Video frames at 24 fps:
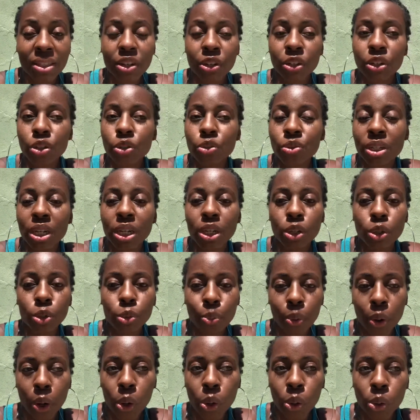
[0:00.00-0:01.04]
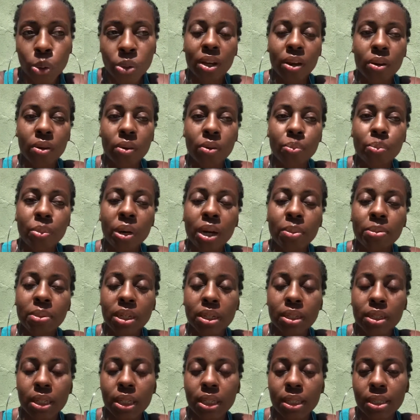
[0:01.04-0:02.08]
They're using loopholes. They'll
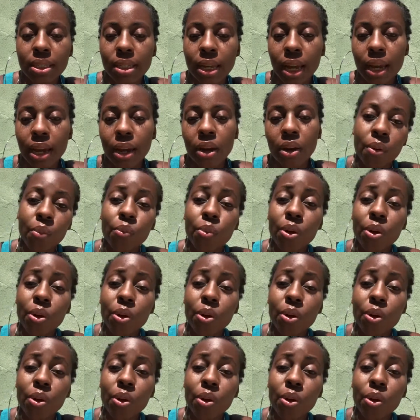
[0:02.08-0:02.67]
publicly say,